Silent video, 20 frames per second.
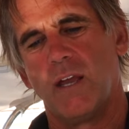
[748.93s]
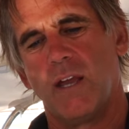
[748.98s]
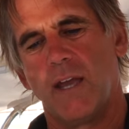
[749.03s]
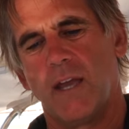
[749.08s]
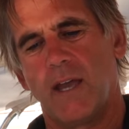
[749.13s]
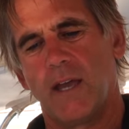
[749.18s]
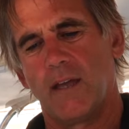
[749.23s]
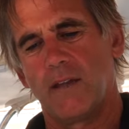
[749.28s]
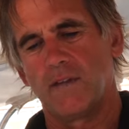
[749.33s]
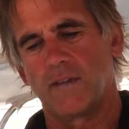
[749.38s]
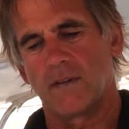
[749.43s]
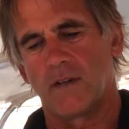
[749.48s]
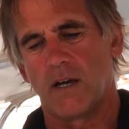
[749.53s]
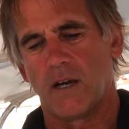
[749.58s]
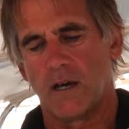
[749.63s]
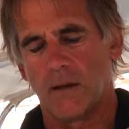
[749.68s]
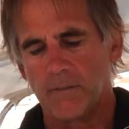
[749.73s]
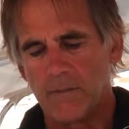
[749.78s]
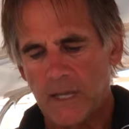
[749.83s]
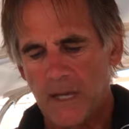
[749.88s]
and
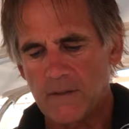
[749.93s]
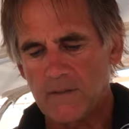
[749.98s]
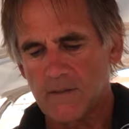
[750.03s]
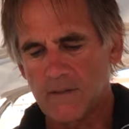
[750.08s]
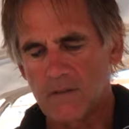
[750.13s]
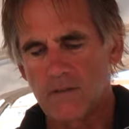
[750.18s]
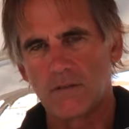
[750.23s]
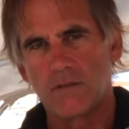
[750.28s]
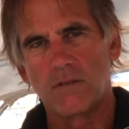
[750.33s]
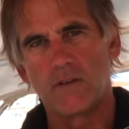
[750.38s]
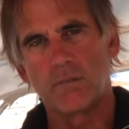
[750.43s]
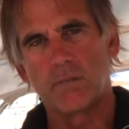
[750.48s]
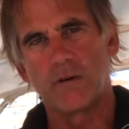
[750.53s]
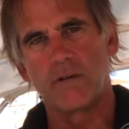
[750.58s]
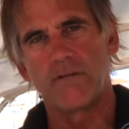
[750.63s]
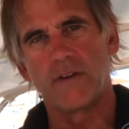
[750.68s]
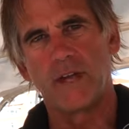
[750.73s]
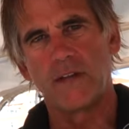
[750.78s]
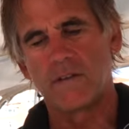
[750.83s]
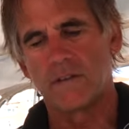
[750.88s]
um, that's to
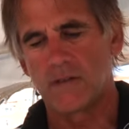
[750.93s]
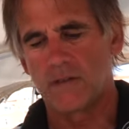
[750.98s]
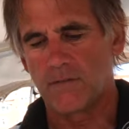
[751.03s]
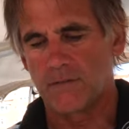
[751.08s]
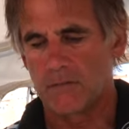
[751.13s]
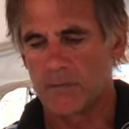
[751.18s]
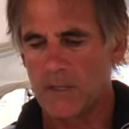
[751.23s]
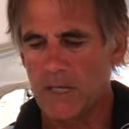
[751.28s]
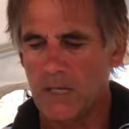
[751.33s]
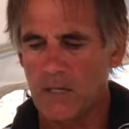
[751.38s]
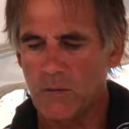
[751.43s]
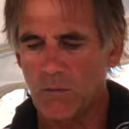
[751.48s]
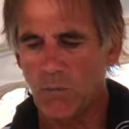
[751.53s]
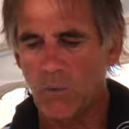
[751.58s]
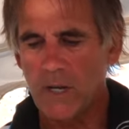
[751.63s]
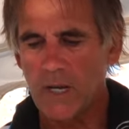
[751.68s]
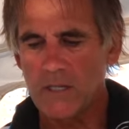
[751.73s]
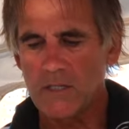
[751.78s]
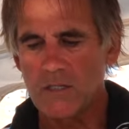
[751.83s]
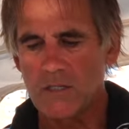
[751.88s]
prevent it from getting
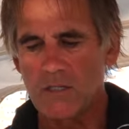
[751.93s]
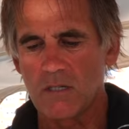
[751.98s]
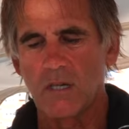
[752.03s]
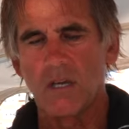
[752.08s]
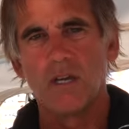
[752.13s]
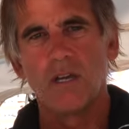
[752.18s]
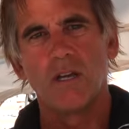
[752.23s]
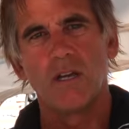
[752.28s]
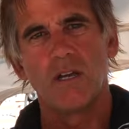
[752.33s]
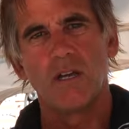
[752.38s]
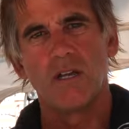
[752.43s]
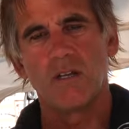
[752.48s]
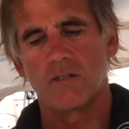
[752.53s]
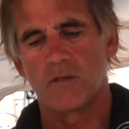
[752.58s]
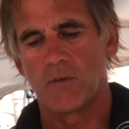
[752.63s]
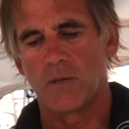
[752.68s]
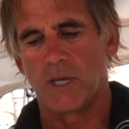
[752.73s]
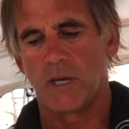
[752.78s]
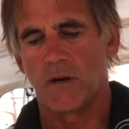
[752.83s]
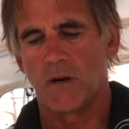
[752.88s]
wedged
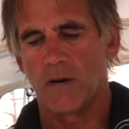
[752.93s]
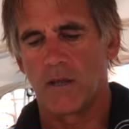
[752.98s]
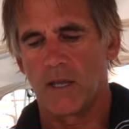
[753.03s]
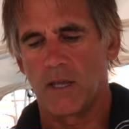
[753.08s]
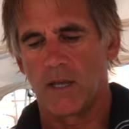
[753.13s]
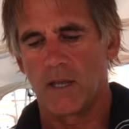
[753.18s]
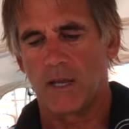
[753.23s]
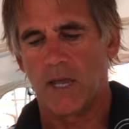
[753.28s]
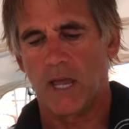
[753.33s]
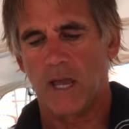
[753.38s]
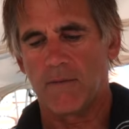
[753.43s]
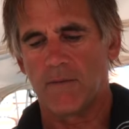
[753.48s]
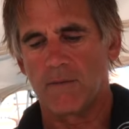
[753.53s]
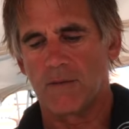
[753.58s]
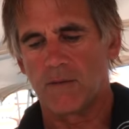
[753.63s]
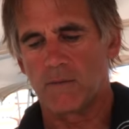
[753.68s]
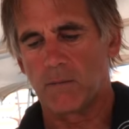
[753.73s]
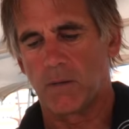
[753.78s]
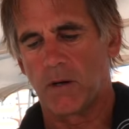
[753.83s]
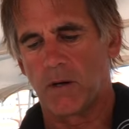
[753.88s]
into an area and having
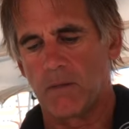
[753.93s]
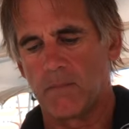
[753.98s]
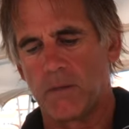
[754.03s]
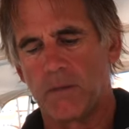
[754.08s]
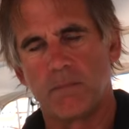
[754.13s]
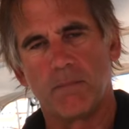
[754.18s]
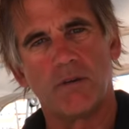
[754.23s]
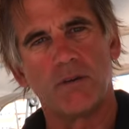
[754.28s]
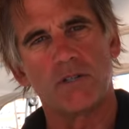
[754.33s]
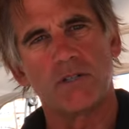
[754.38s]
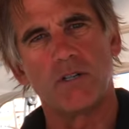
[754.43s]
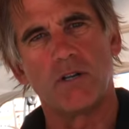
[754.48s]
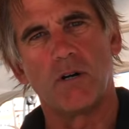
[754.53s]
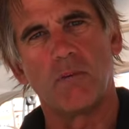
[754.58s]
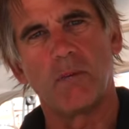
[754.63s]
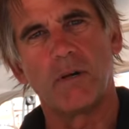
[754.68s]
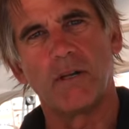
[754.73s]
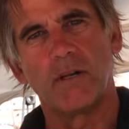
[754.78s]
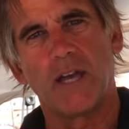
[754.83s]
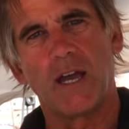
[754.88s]
this part be pushed
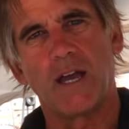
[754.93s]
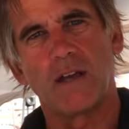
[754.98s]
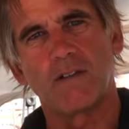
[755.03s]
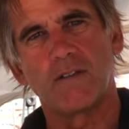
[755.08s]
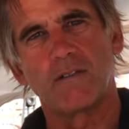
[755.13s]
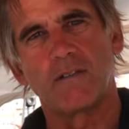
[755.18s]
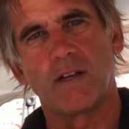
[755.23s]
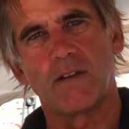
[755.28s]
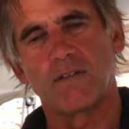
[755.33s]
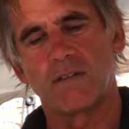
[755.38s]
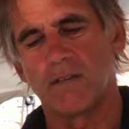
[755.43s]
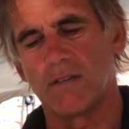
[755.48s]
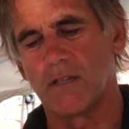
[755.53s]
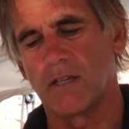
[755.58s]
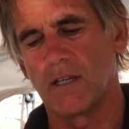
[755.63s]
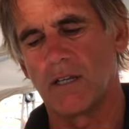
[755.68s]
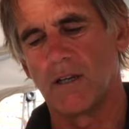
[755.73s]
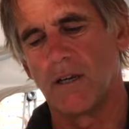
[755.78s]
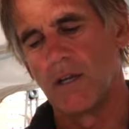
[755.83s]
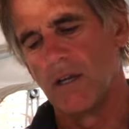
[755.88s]
open
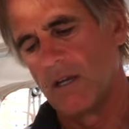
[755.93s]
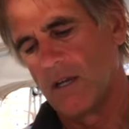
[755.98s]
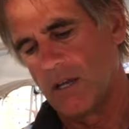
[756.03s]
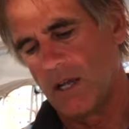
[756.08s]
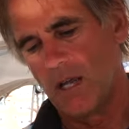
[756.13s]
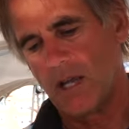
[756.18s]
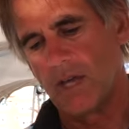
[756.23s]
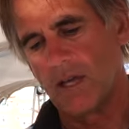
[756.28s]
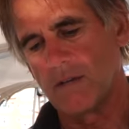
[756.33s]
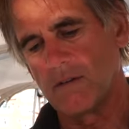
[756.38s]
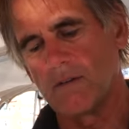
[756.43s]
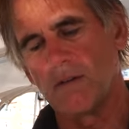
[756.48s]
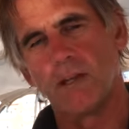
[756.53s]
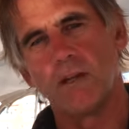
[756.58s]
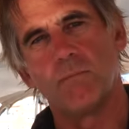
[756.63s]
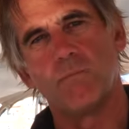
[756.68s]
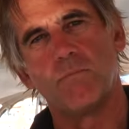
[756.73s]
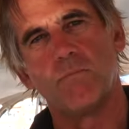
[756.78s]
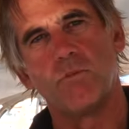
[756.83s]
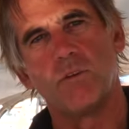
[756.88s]
accidentally and
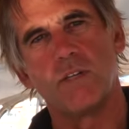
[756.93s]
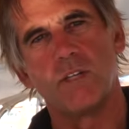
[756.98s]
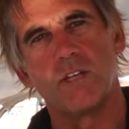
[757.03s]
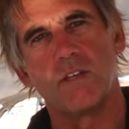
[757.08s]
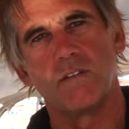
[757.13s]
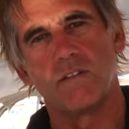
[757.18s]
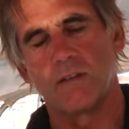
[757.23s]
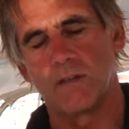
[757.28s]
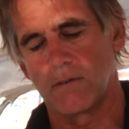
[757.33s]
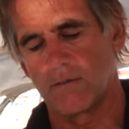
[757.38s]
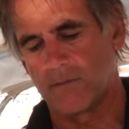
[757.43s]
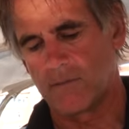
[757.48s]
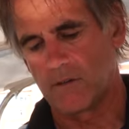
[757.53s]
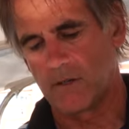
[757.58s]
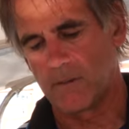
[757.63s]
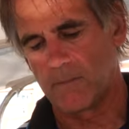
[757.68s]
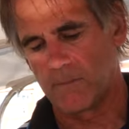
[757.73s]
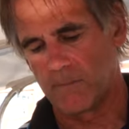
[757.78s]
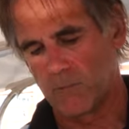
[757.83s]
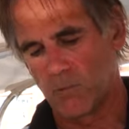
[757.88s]
it releasing
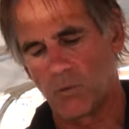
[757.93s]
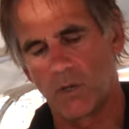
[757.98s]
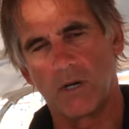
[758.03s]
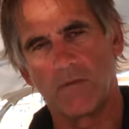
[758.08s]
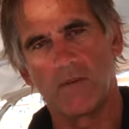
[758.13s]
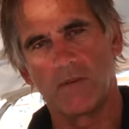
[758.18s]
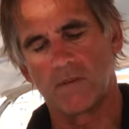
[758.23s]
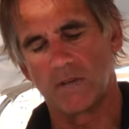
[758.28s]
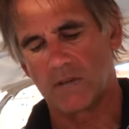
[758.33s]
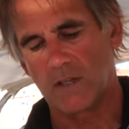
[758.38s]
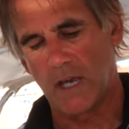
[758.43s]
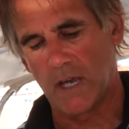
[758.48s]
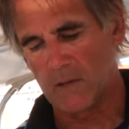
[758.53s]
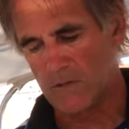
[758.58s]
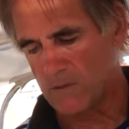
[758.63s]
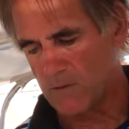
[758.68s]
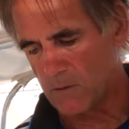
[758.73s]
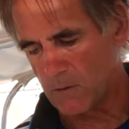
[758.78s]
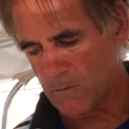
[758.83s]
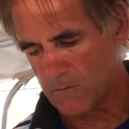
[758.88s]
from whatever it's
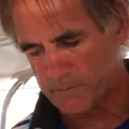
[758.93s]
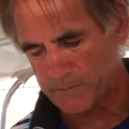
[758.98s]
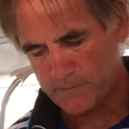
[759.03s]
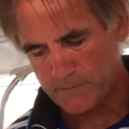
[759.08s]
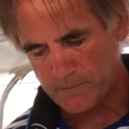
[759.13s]
attached to.